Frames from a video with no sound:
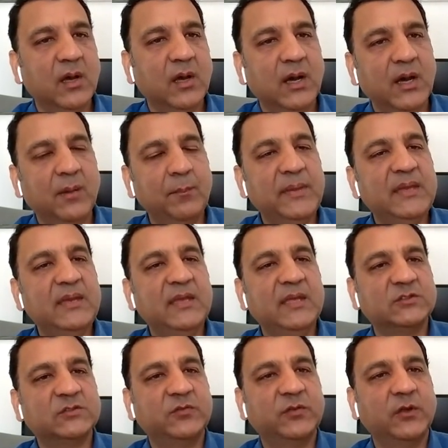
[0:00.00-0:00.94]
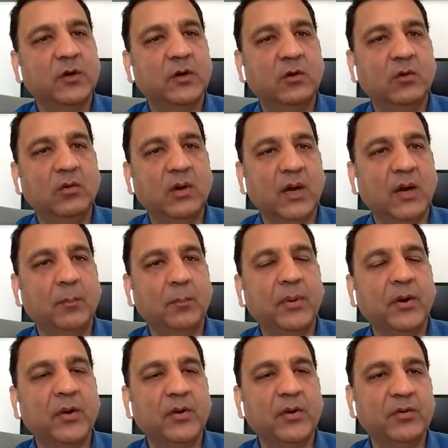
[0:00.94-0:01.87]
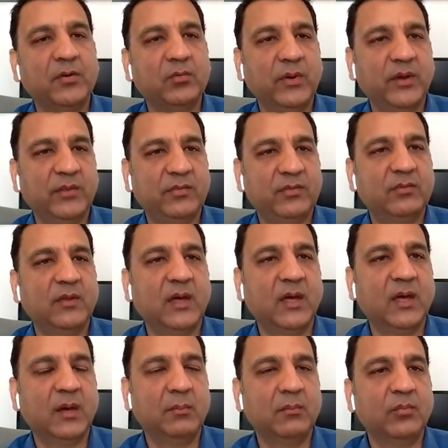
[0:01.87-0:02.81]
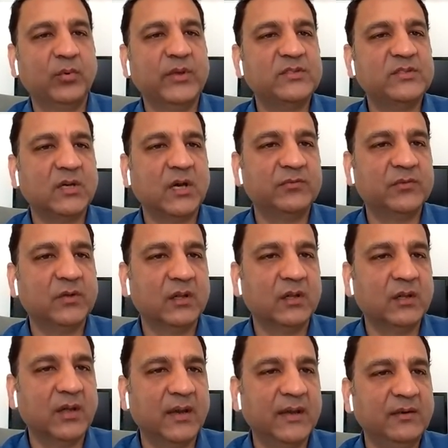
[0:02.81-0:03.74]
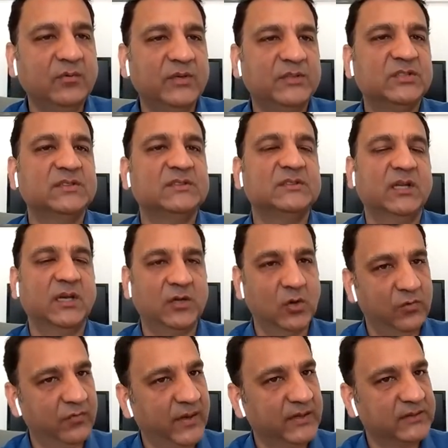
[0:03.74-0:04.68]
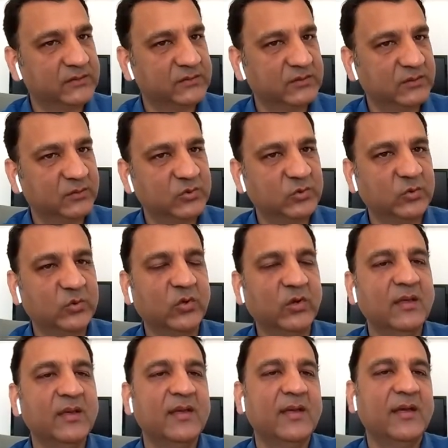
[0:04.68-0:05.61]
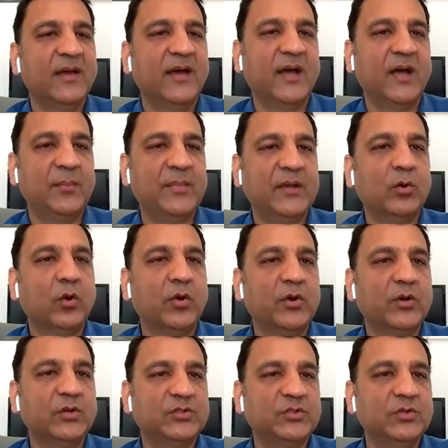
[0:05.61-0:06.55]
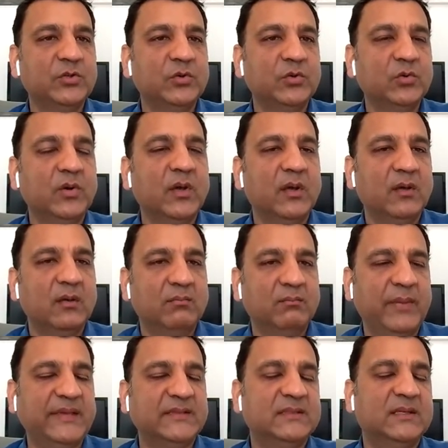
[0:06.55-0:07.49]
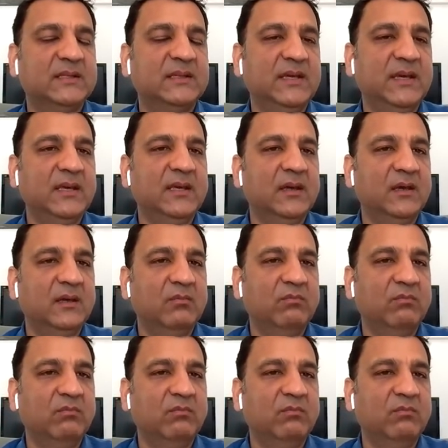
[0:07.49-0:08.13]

MediaSflow partnered with ReadSoft Online, which is a Kofax tool, in order to basically